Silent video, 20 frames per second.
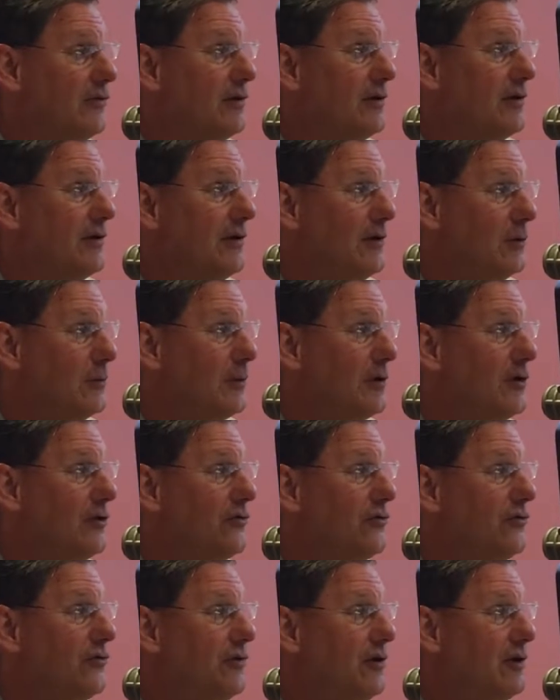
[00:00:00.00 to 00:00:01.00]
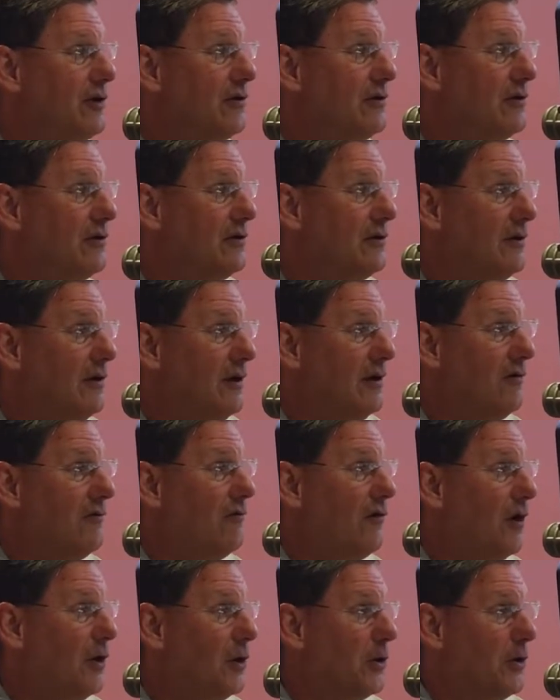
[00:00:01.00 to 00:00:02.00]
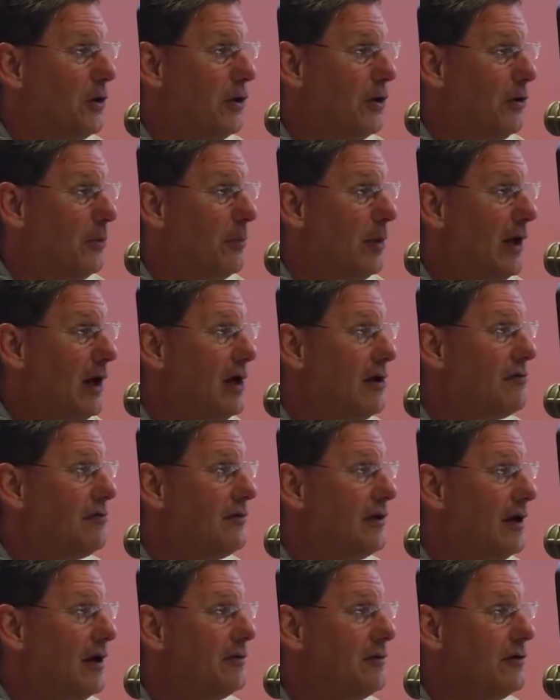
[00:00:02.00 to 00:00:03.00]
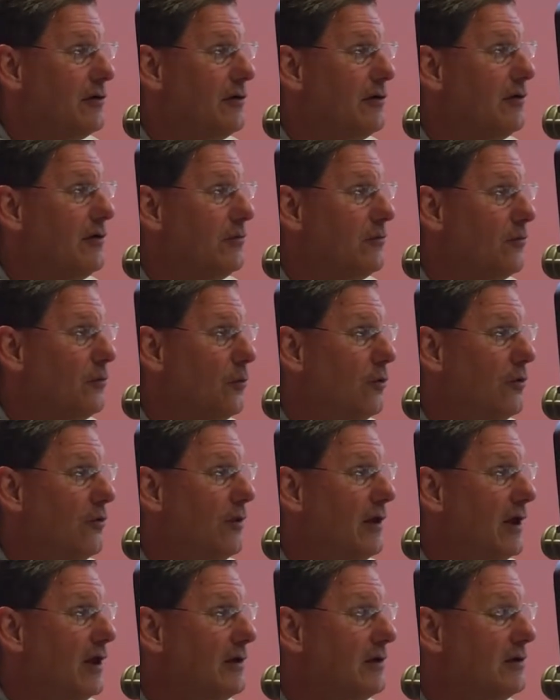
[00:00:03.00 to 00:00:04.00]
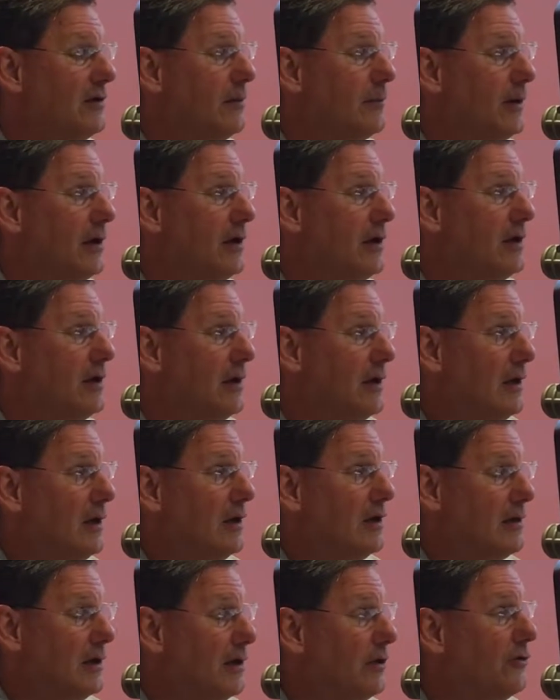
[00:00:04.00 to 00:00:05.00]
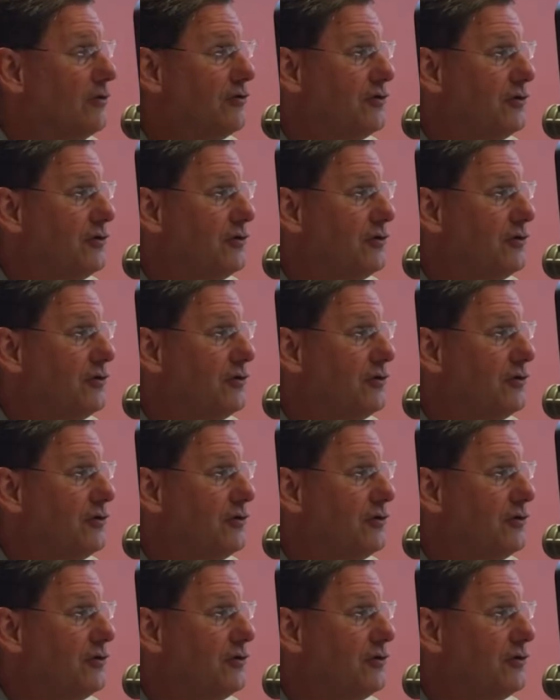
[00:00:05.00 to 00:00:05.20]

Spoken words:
and it'll be interesting to follow her path down there and where that may lead her.